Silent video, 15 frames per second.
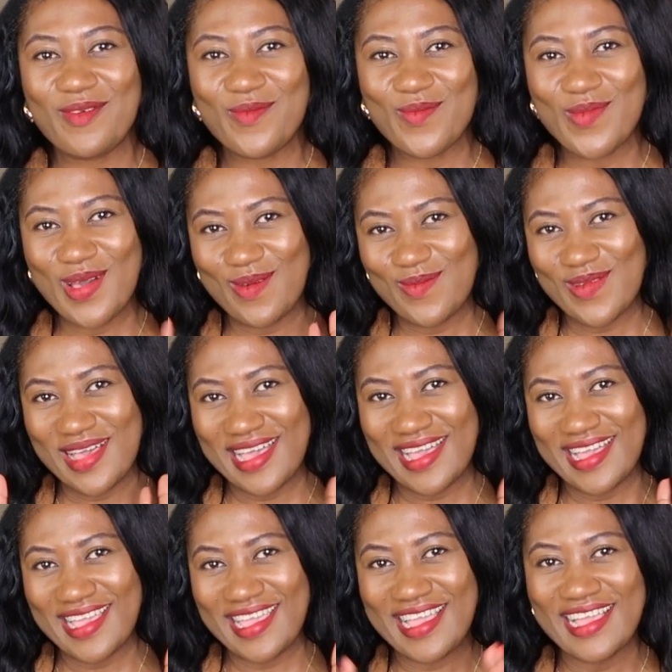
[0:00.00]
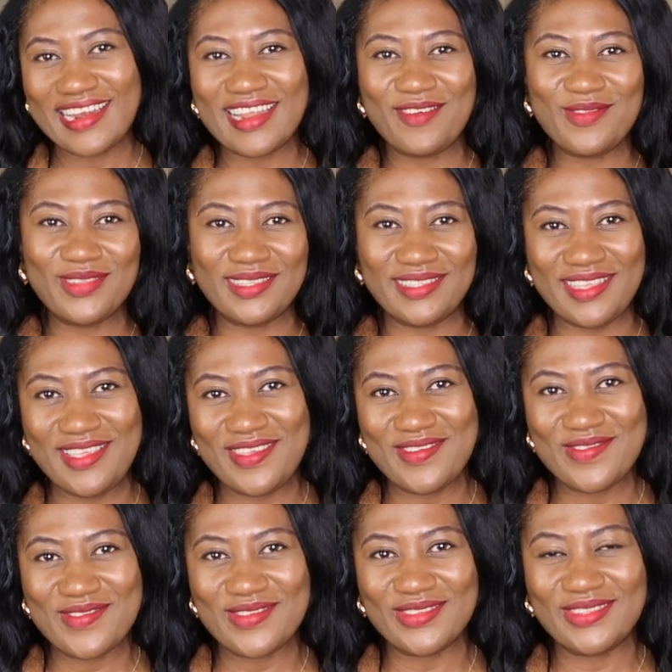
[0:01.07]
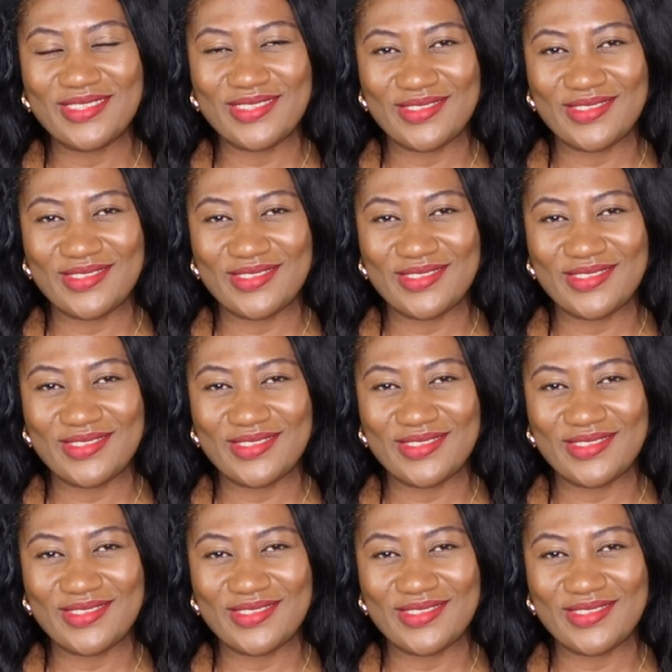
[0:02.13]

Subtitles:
Bye bye, and I will see you all